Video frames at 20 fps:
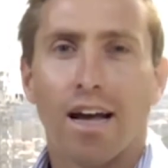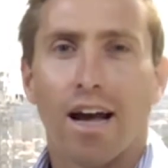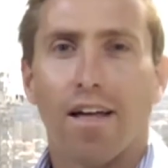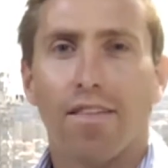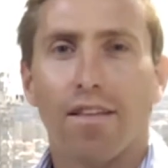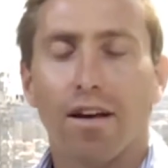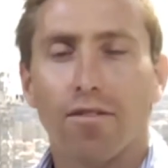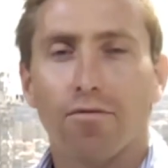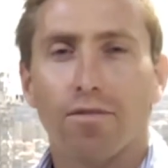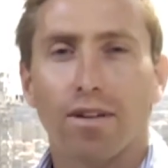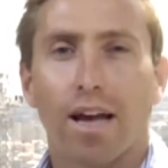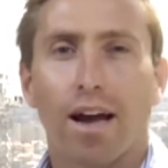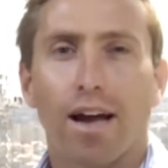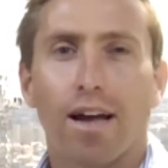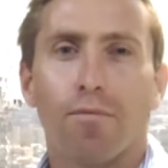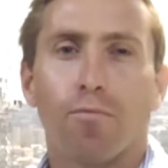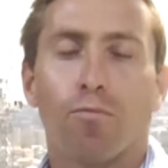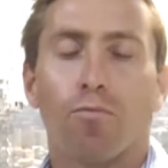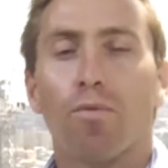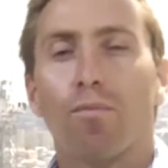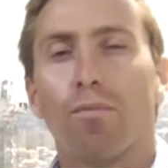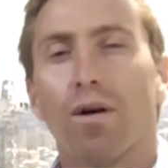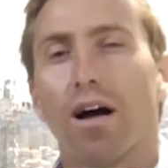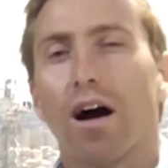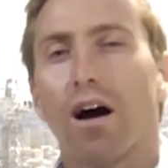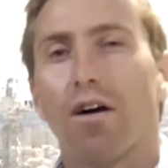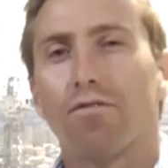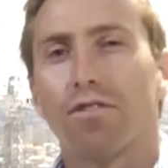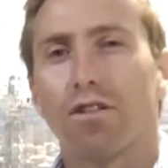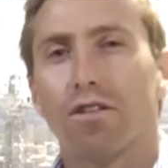and that came
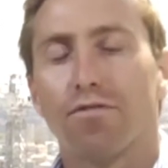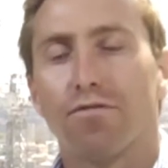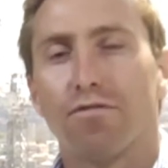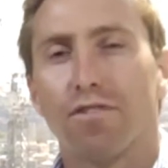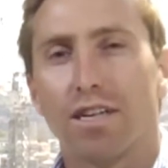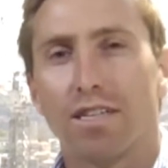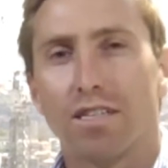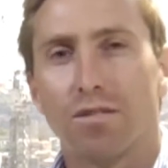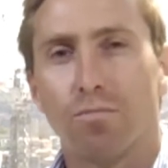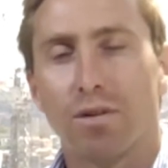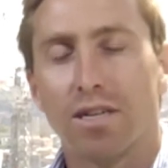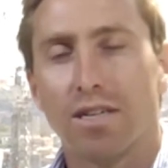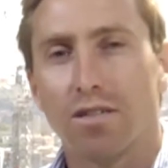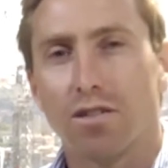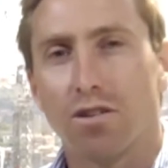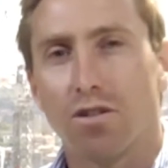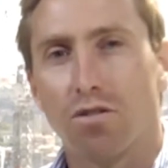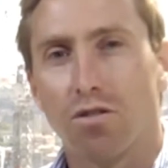after the Fed's minutes